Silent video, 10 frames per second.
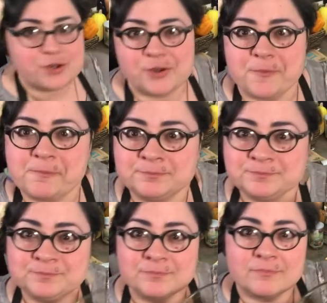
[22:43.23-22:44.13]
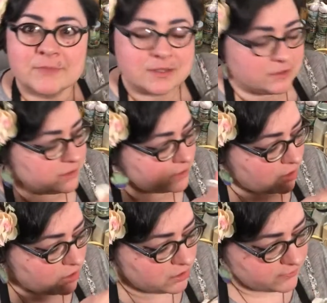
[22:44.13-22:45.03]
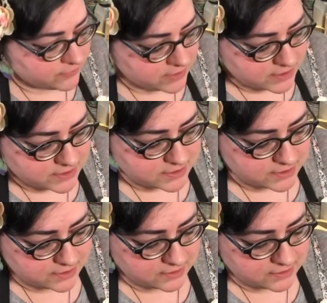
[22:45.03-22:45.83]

you, look at all of this